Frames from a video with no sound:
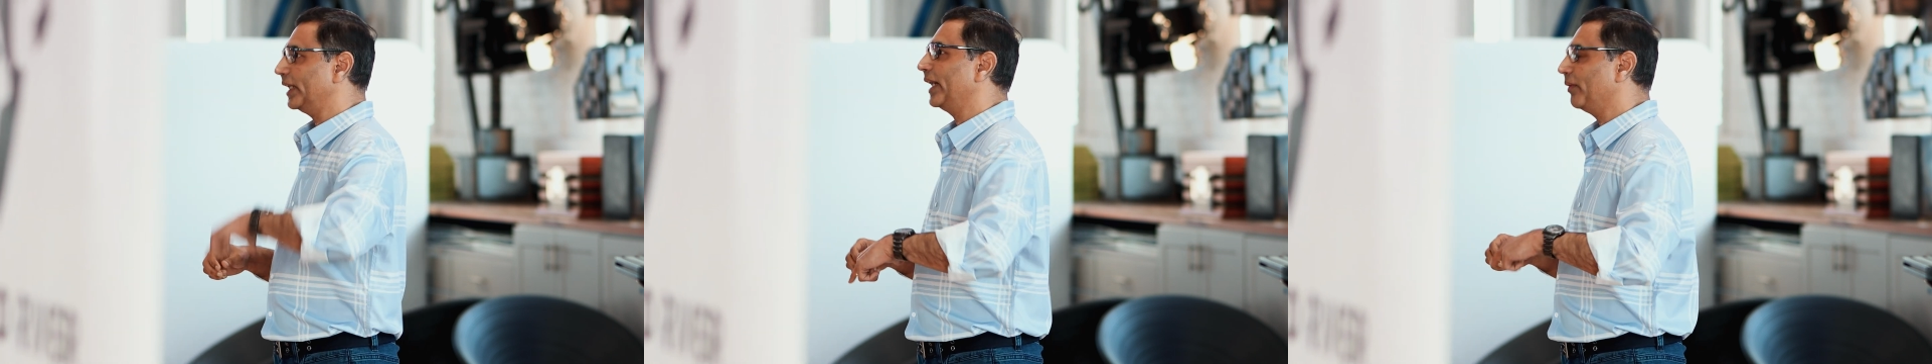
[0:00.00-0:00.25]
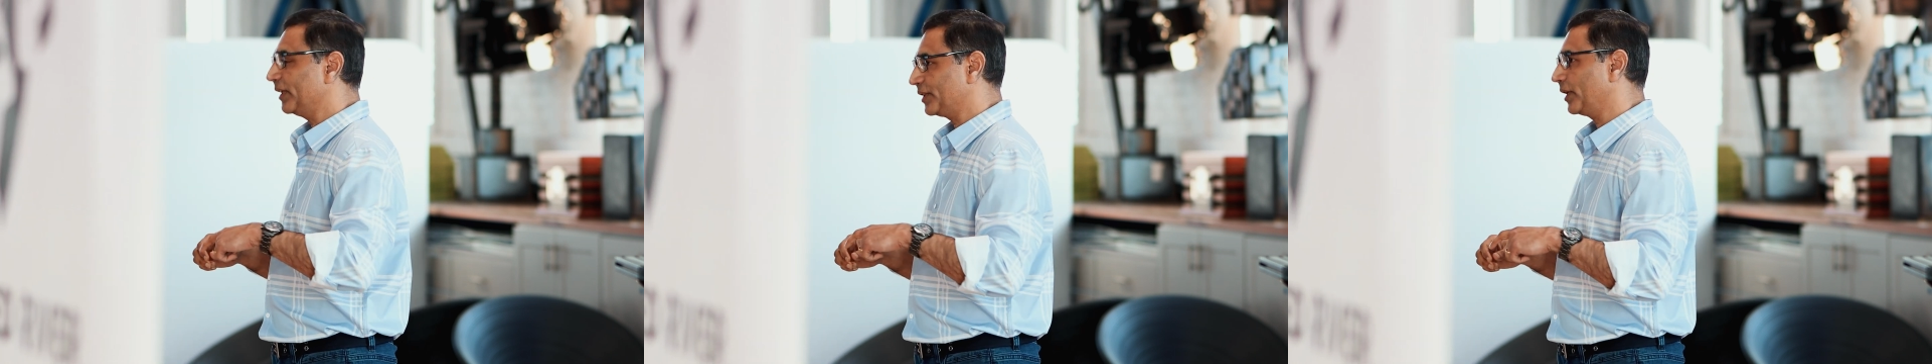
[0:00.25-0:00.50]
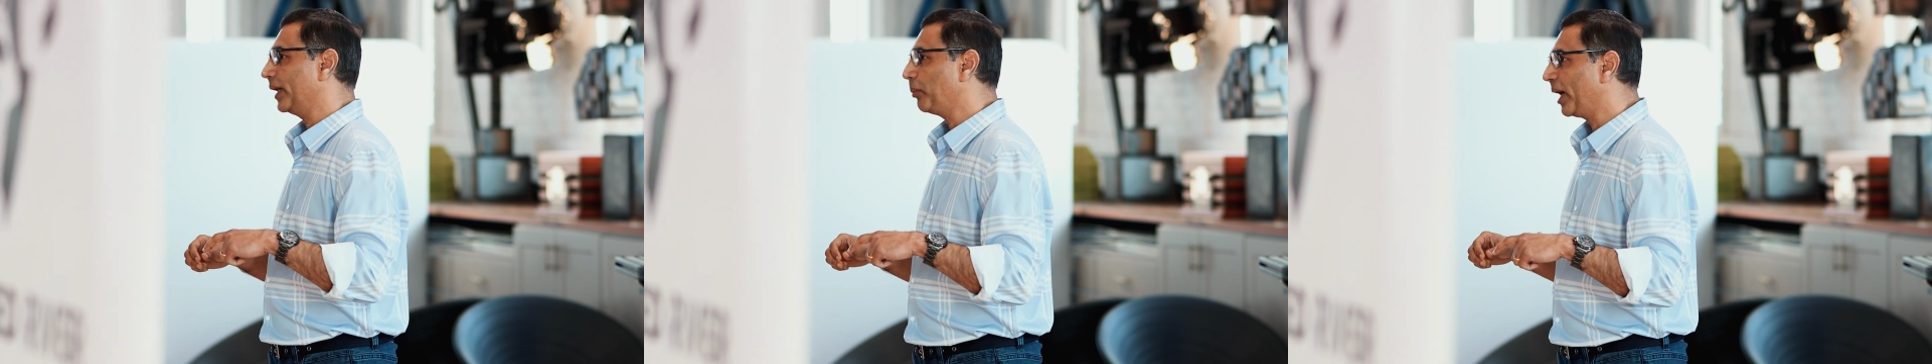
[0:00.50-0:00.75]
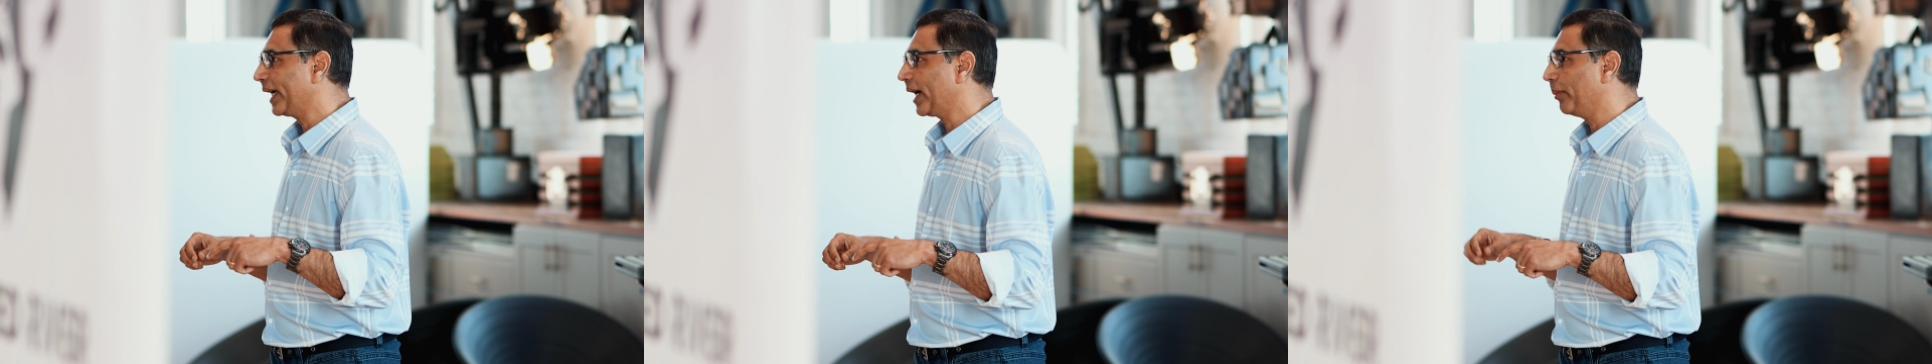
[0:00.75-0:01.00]
an investor in
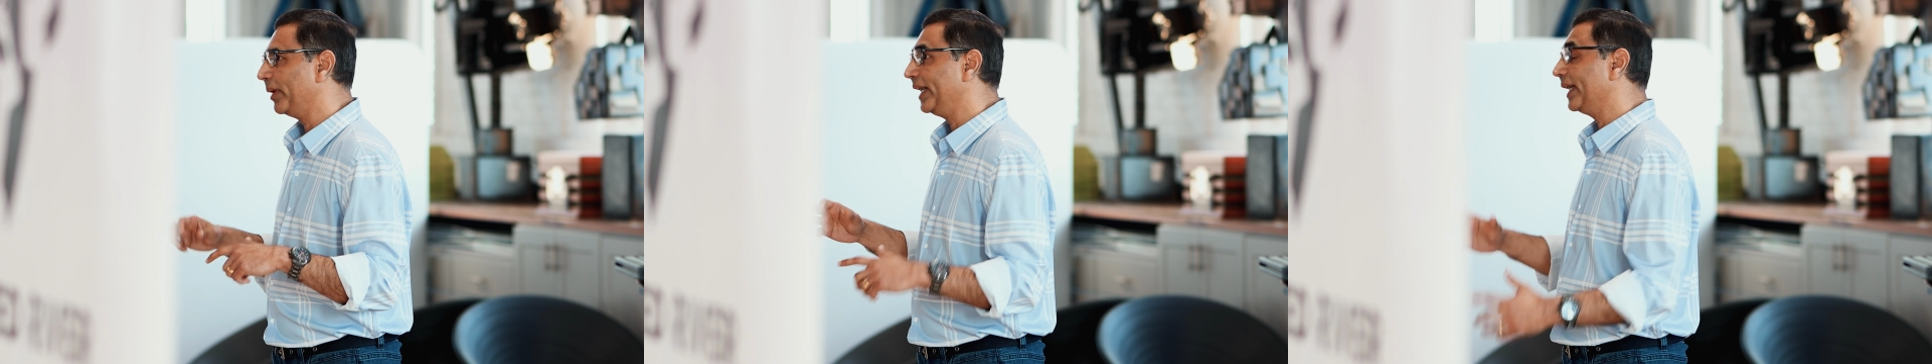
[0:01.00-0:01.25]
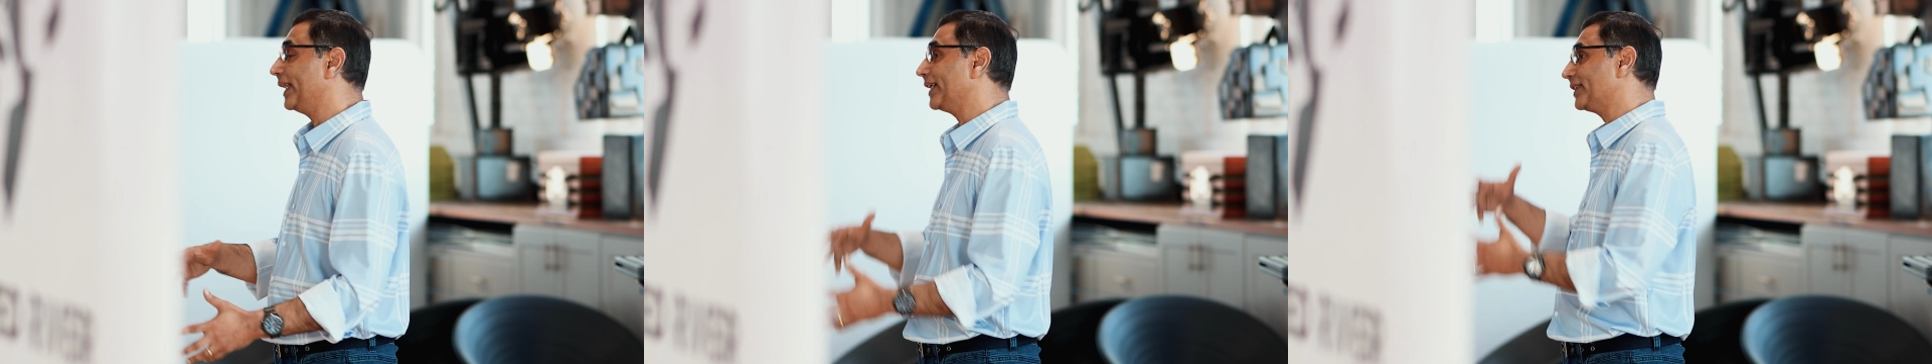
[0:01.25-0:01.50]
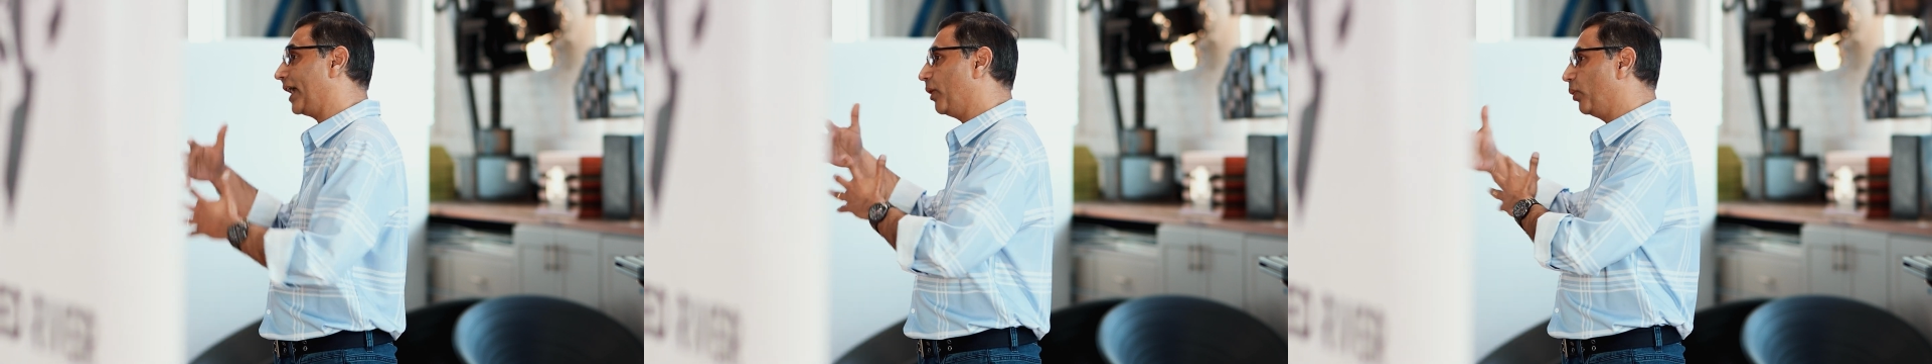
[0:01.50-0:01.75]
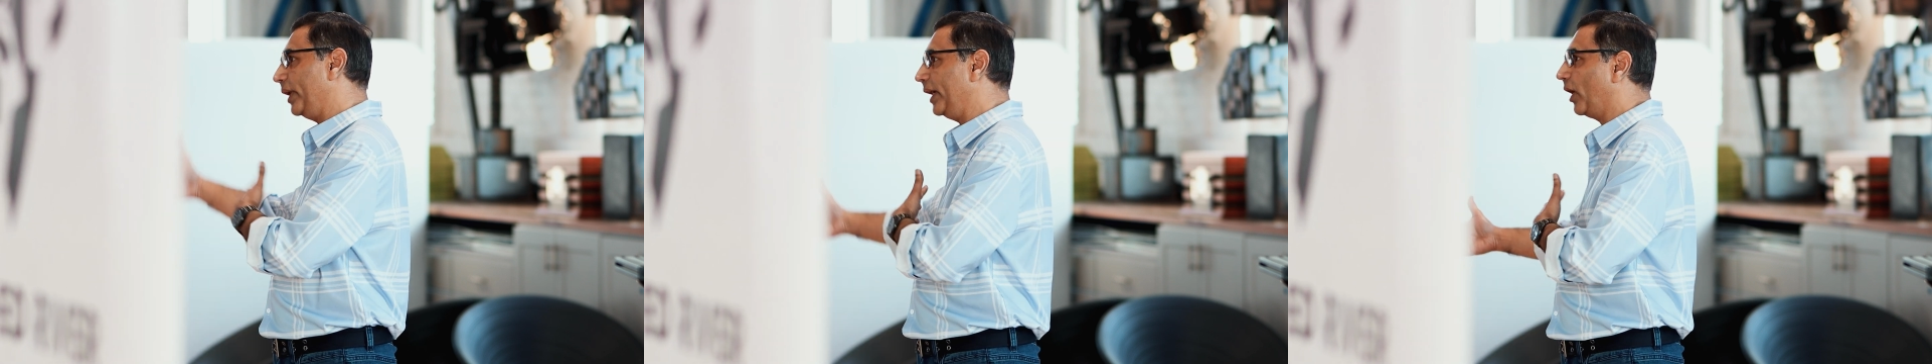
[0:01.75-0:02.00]
my company, and that's
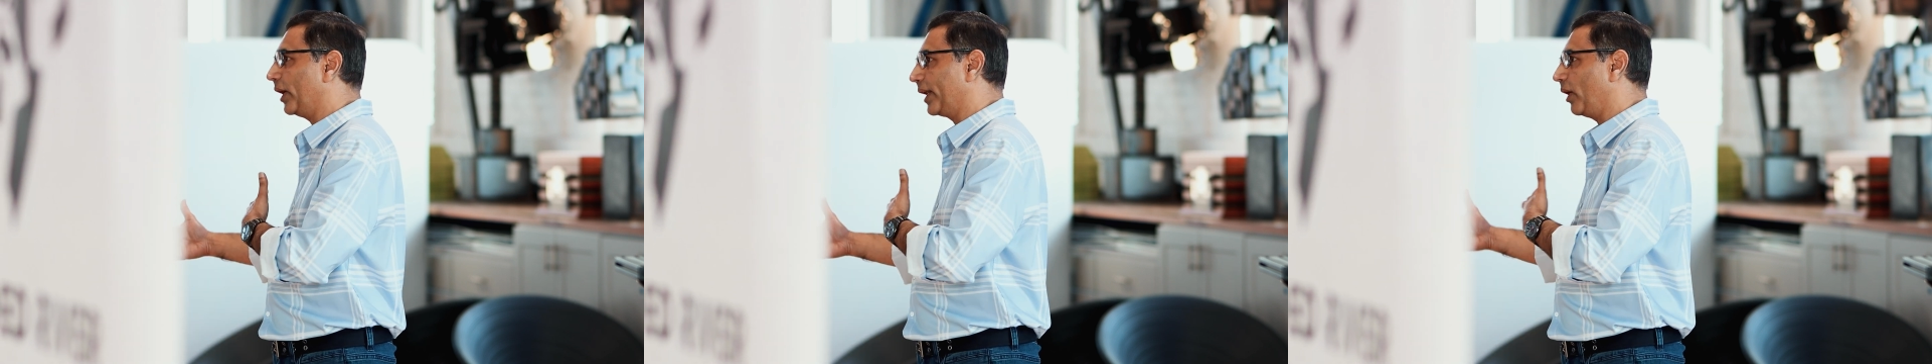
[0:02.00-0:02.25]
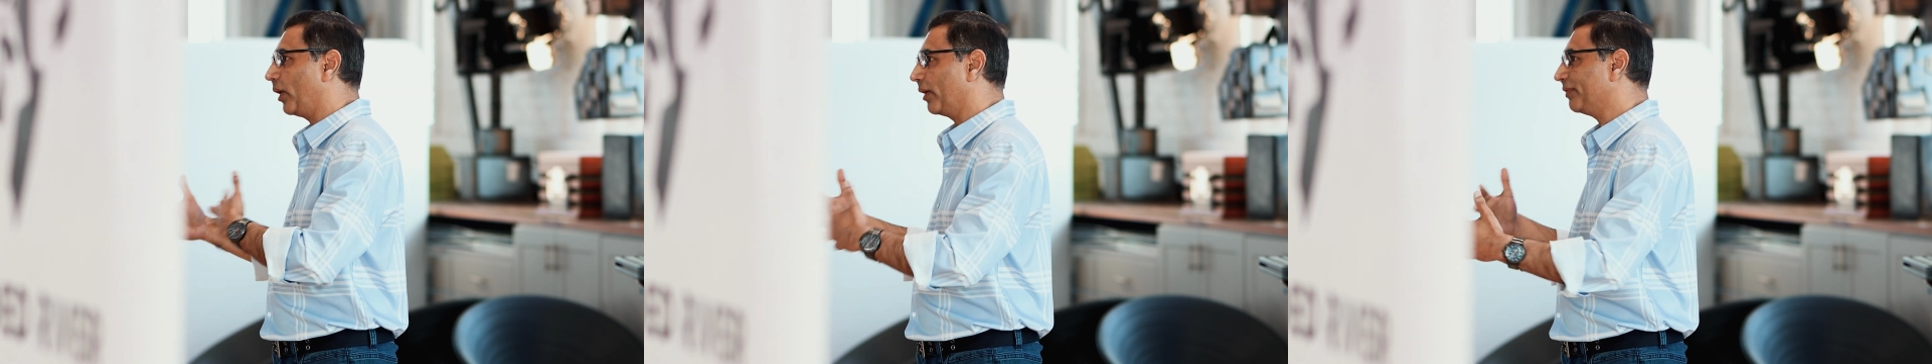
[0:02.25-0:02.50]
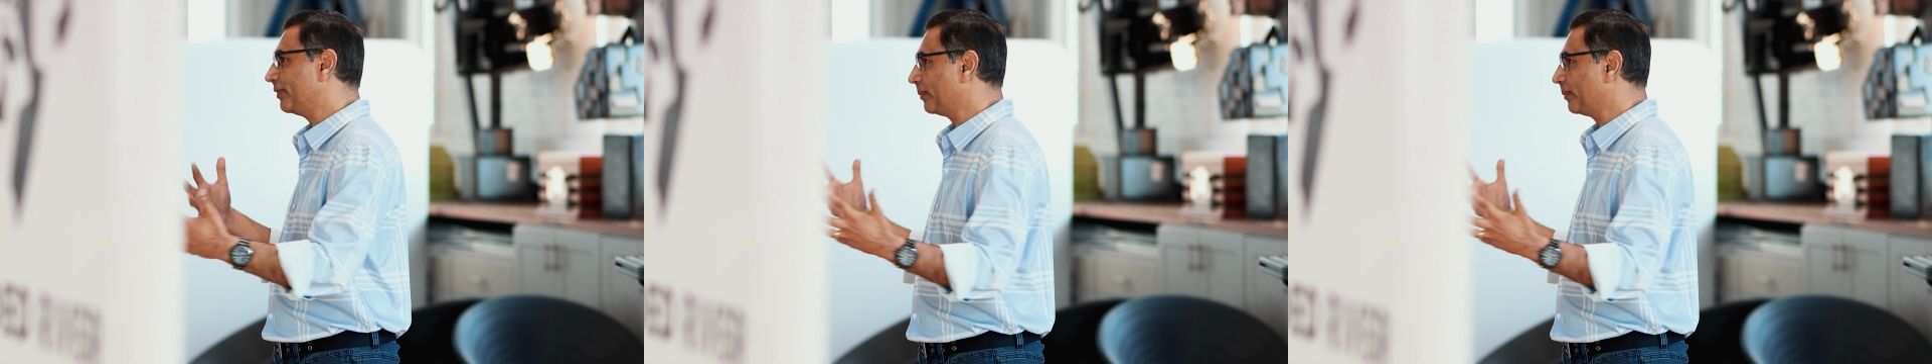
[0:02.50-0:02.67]
how we got a lot